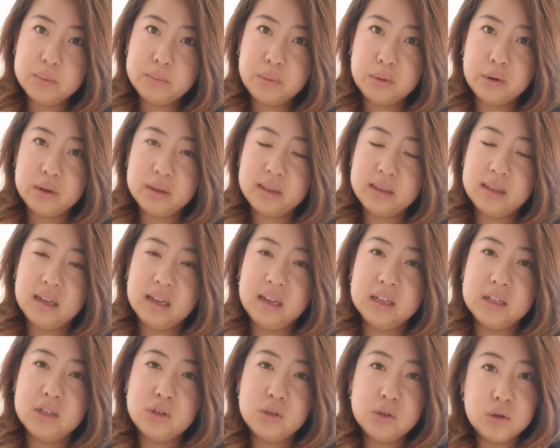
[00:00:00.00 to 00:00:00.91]
important
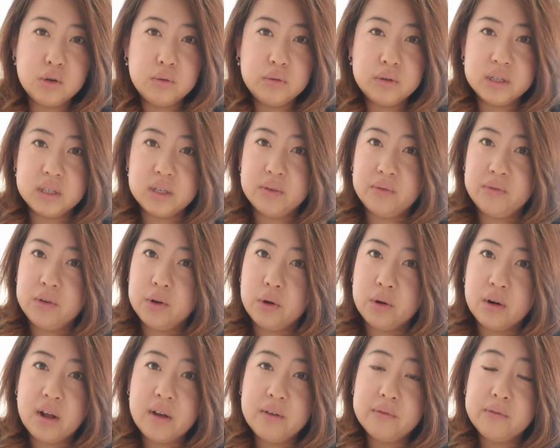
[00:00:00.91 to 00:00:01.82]
thing is you, because if
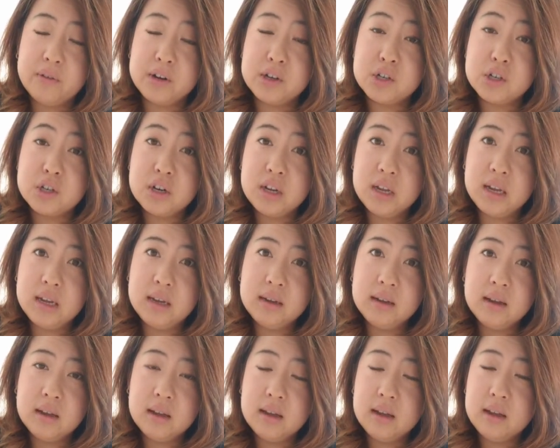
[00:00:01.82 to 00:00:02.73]
you're not
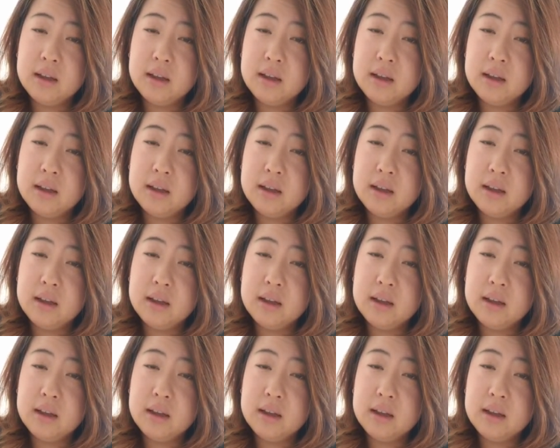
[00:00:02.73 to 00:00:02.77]
functioning,